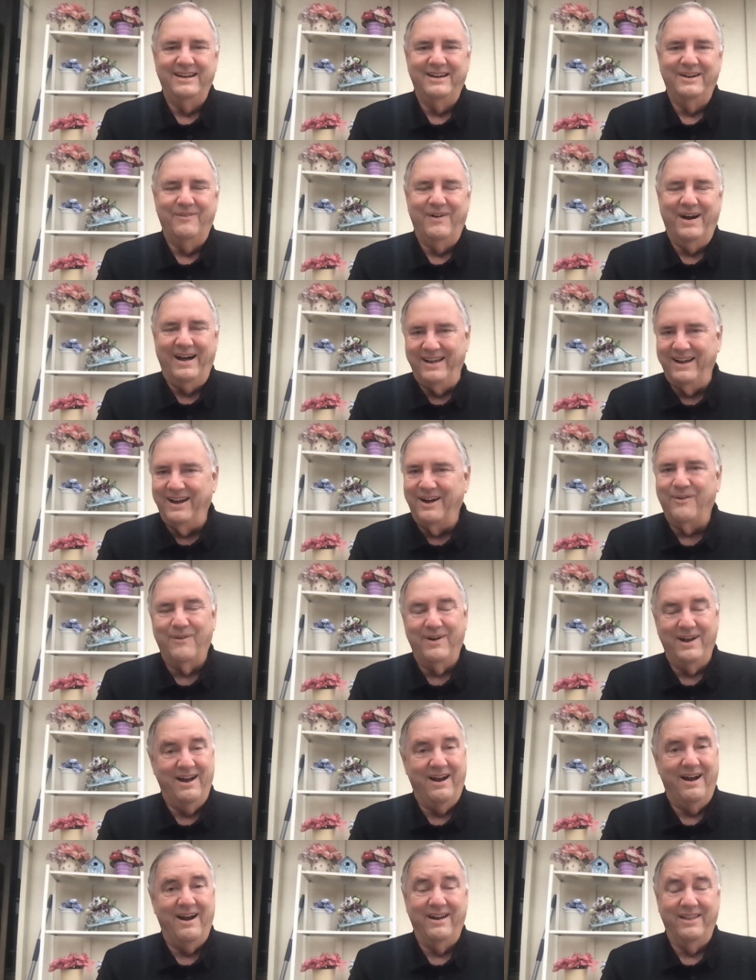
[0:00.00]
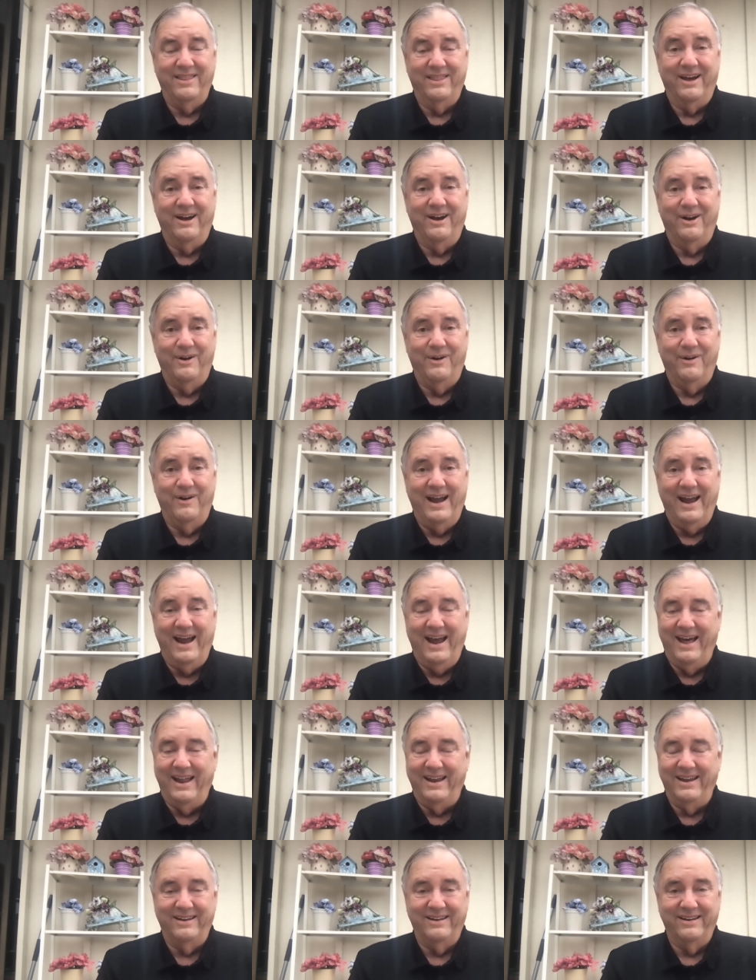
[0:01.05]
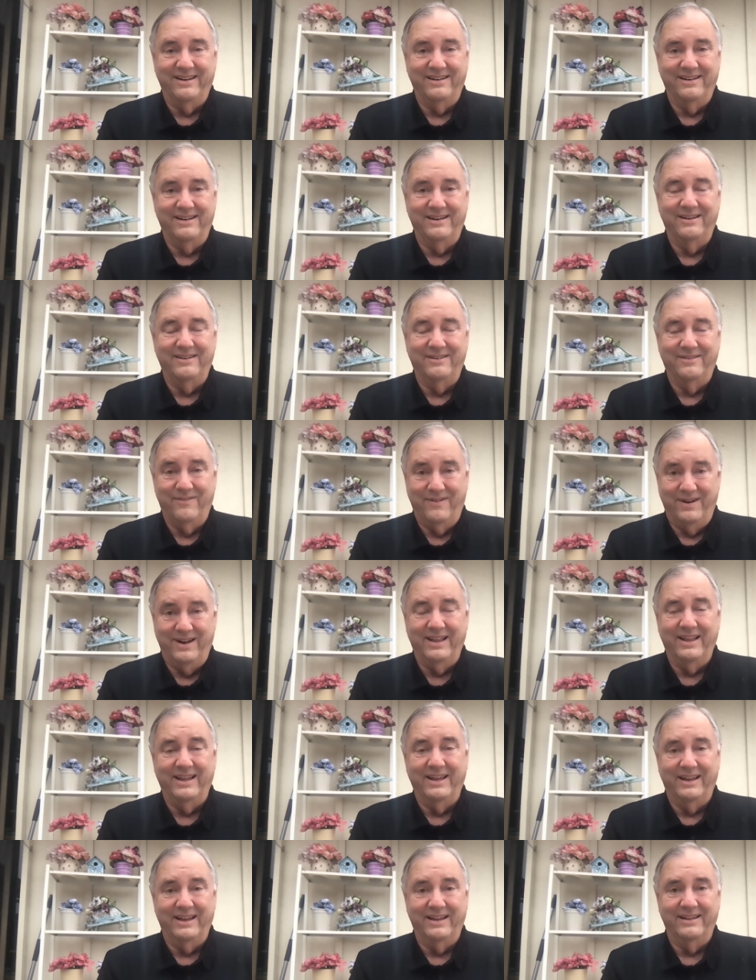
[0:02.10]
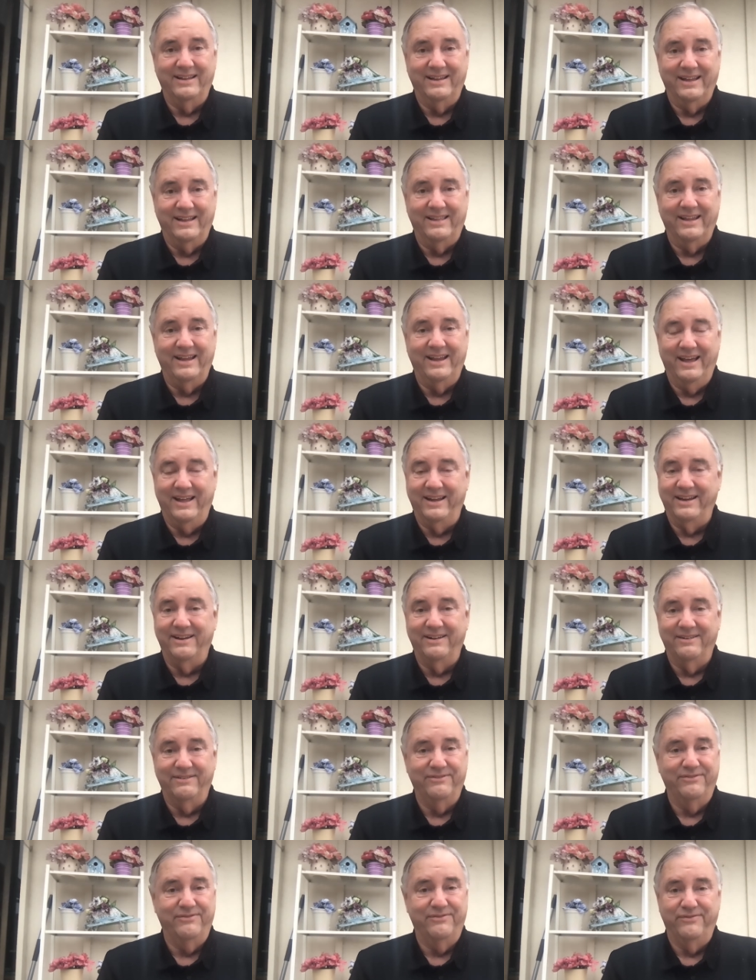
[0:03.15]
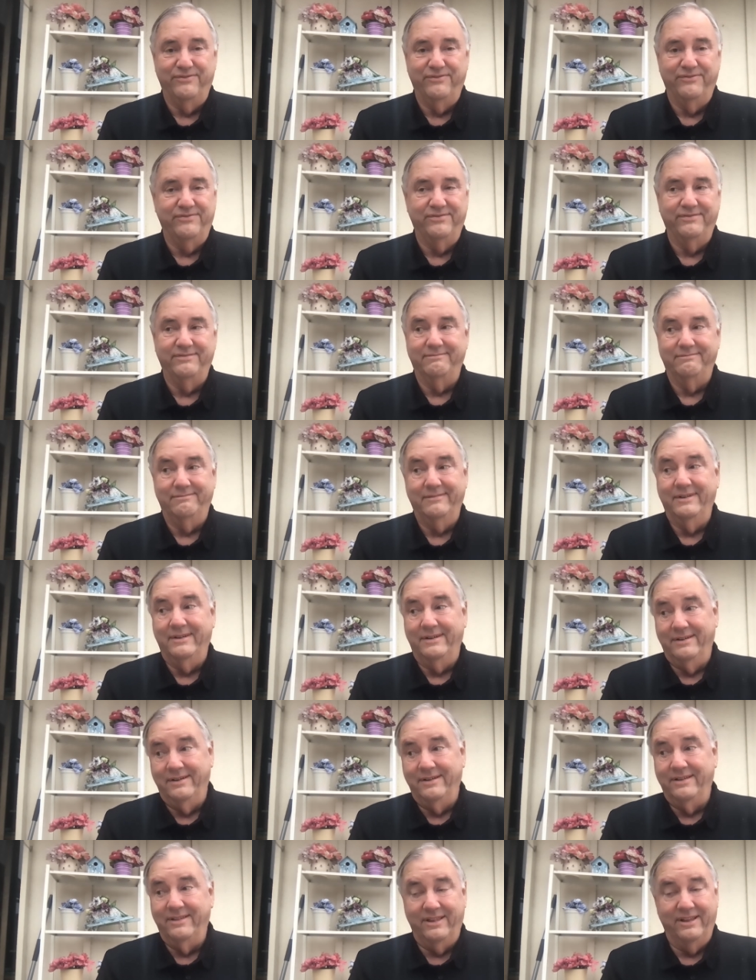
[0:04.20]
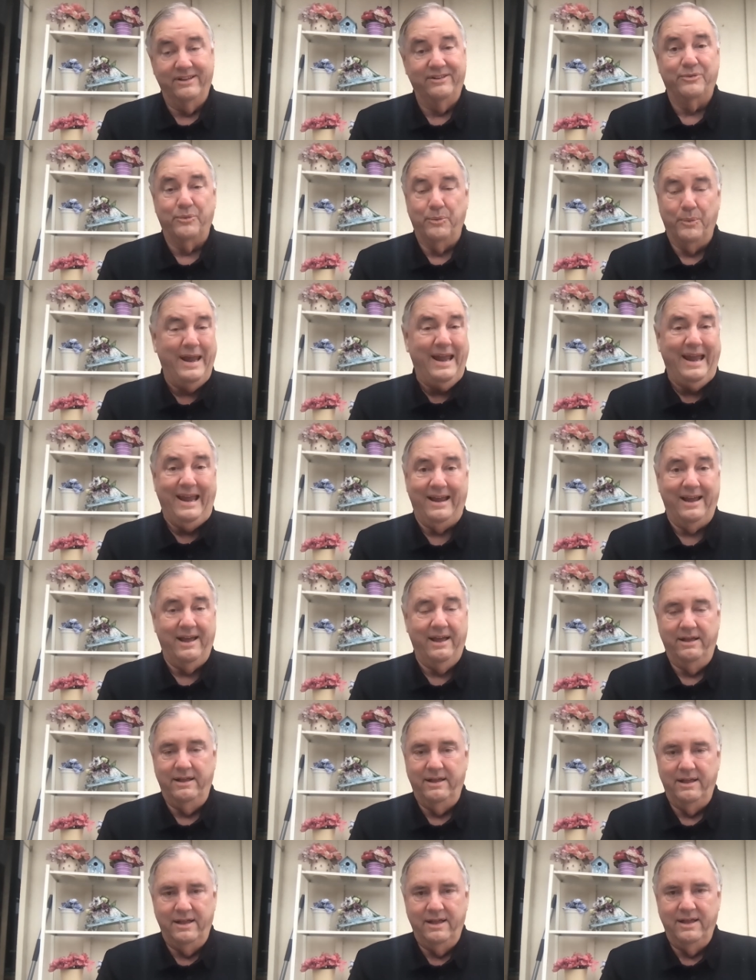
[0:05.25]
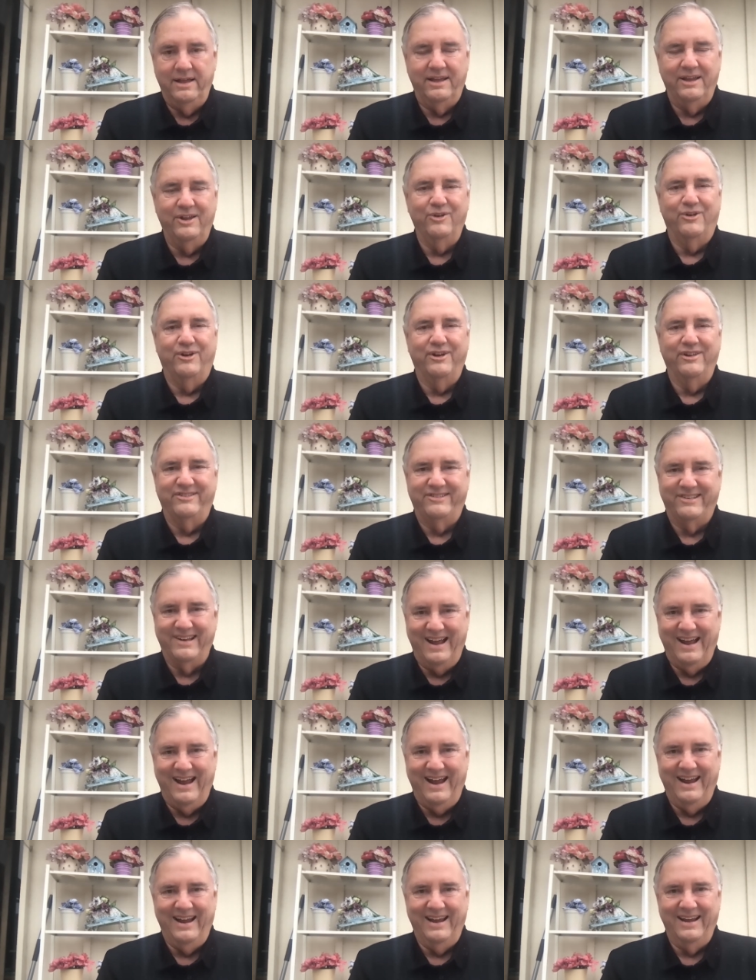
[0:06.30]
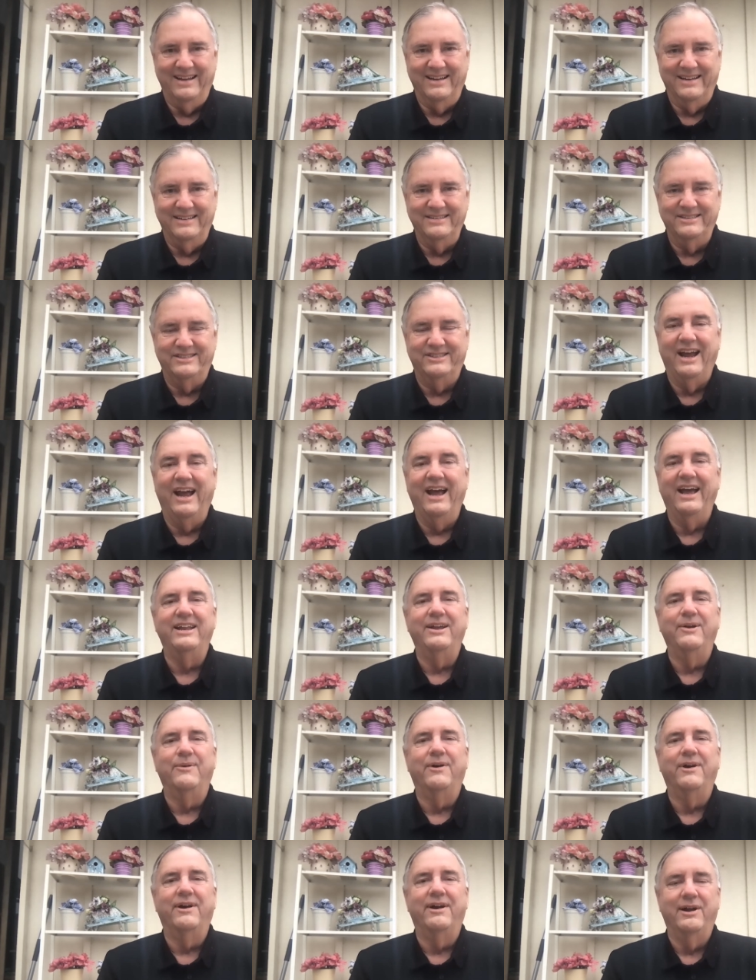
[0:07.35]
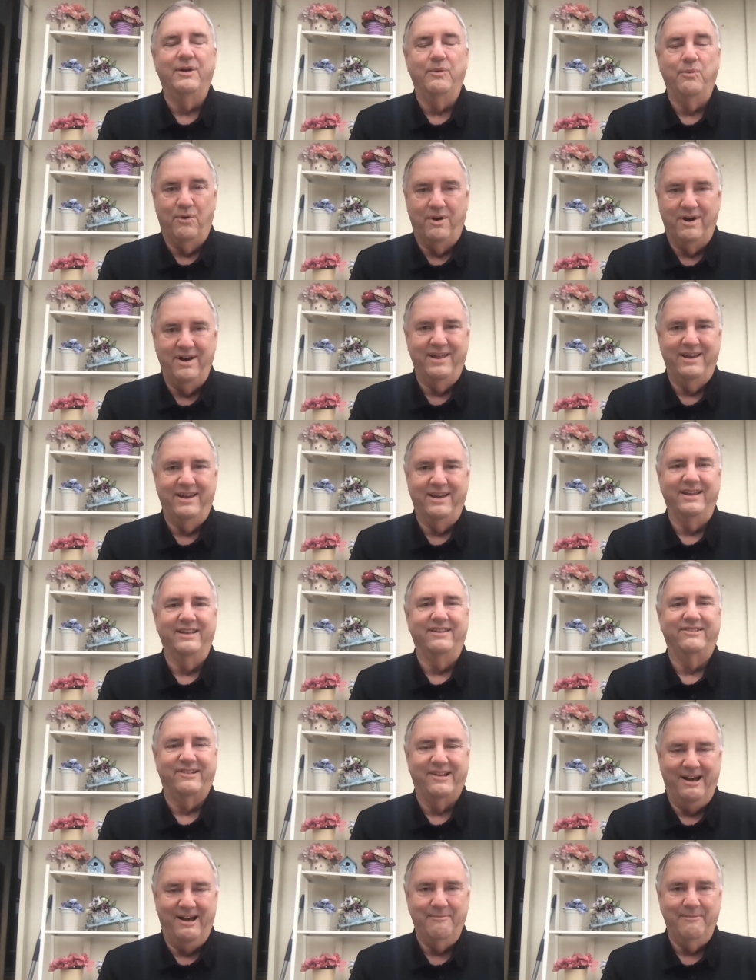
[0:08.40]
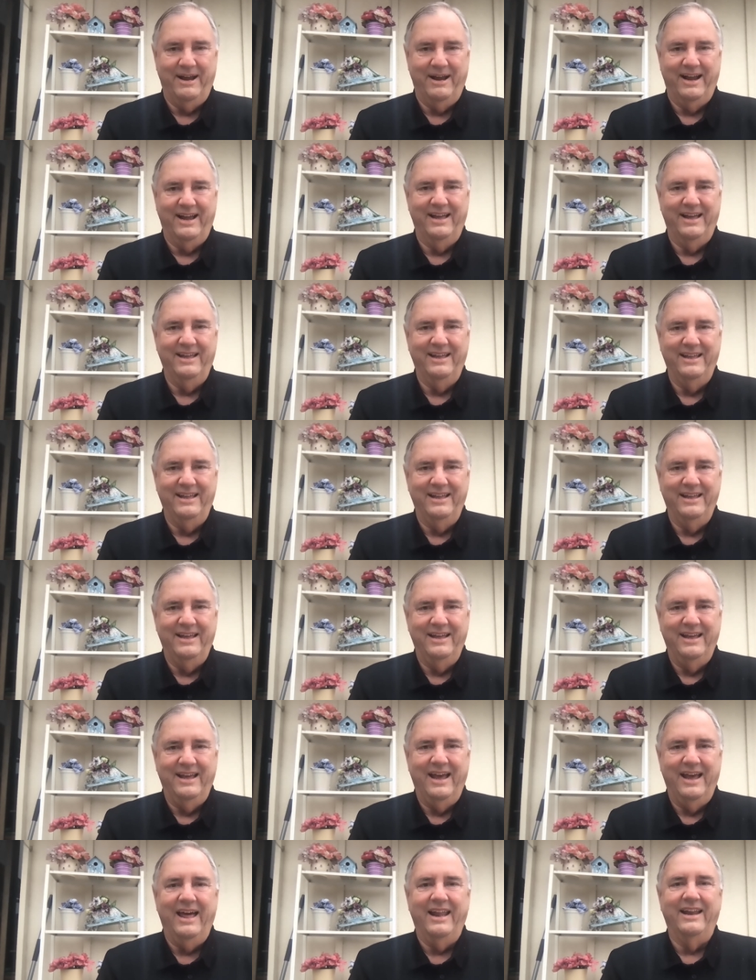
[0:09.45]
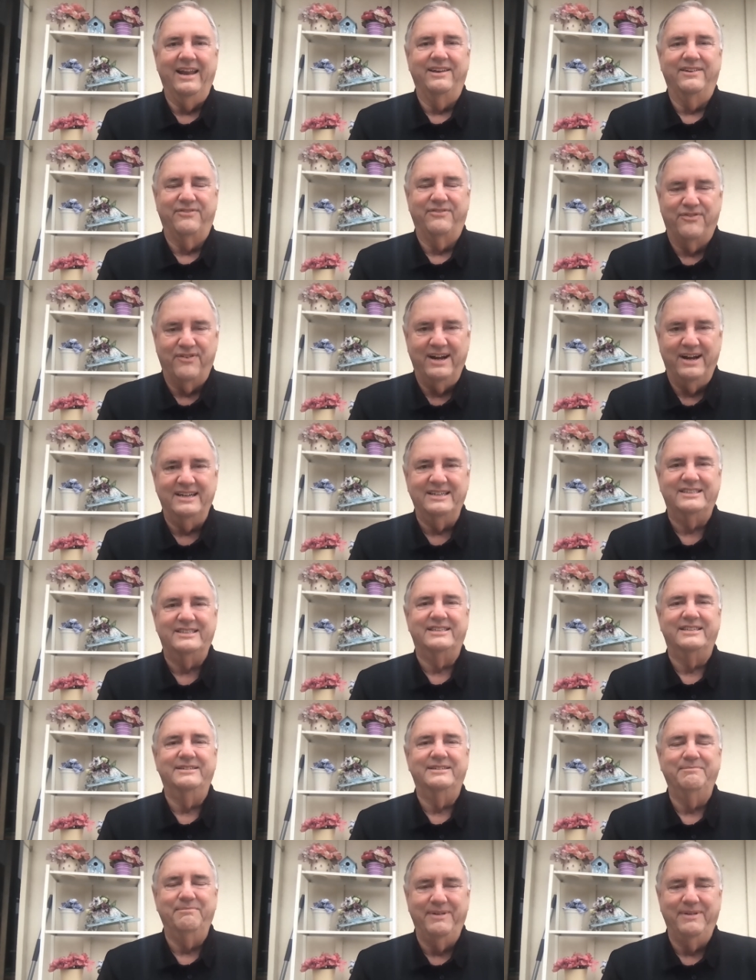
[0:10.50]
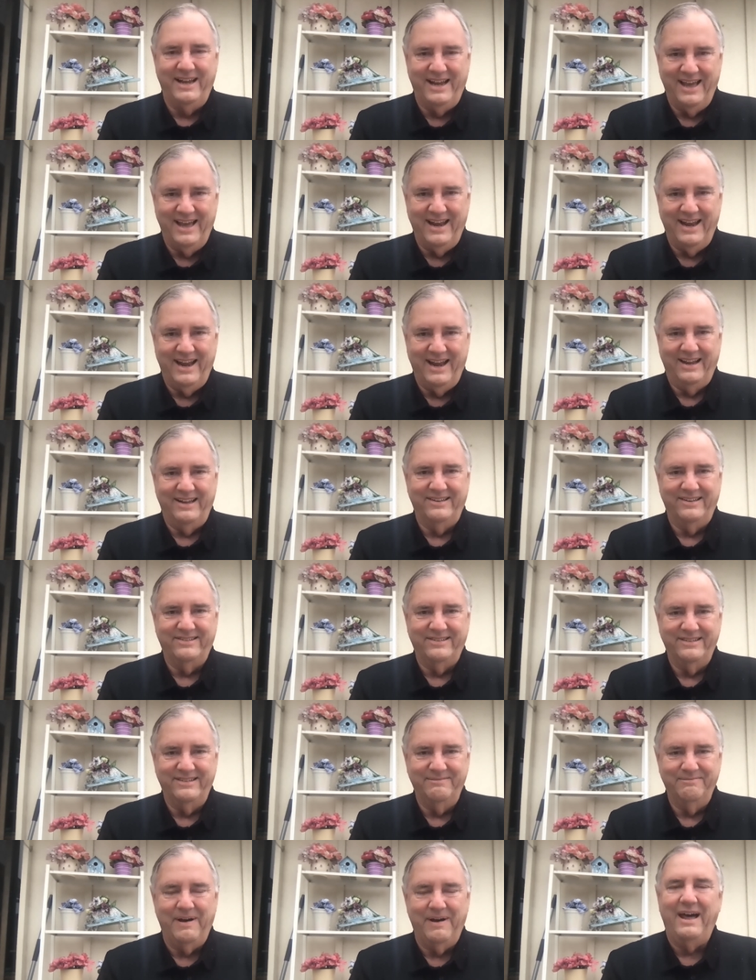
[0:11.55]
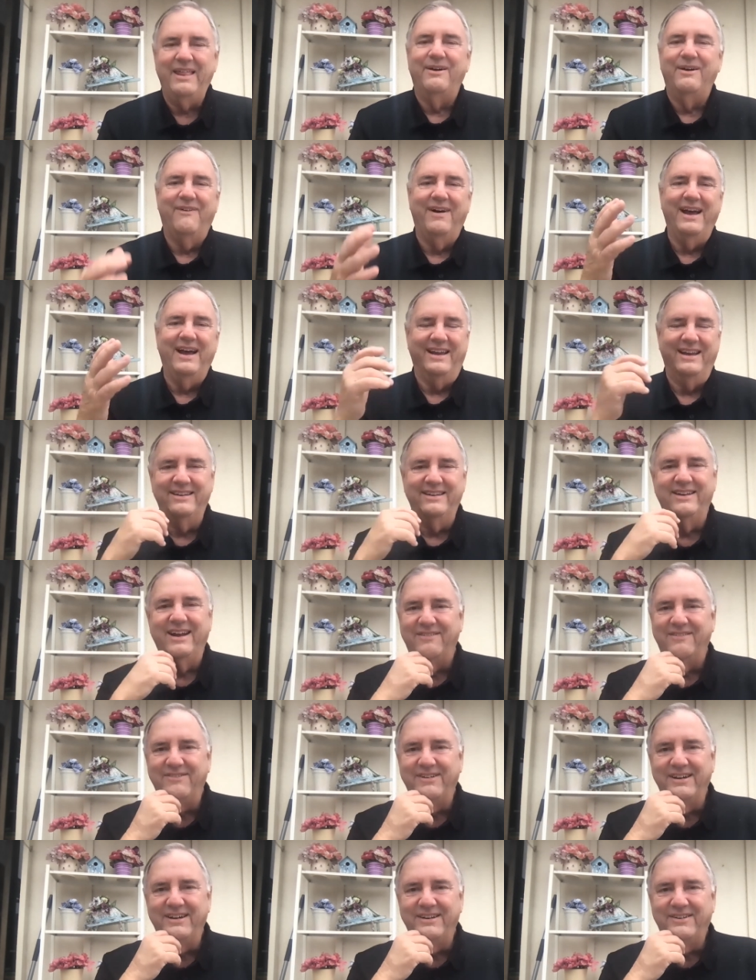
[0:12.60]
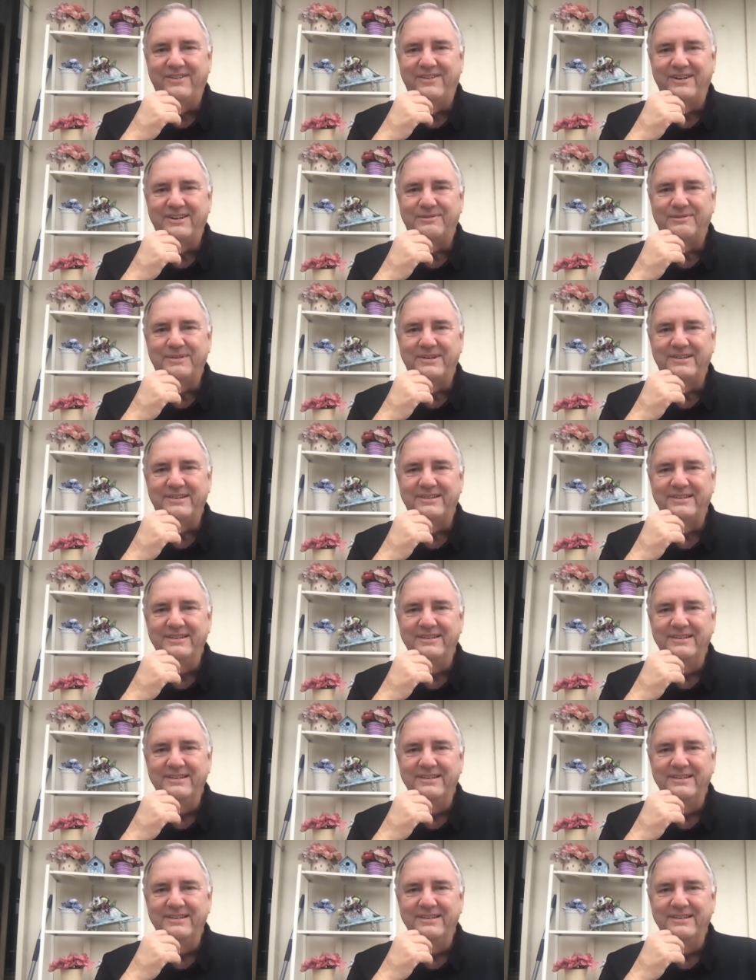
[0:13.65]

Well, here we are, though, and really at the end of this week, you could say January 1 is coming and it's fresh beginnings. By the way, did you have a good Christmas?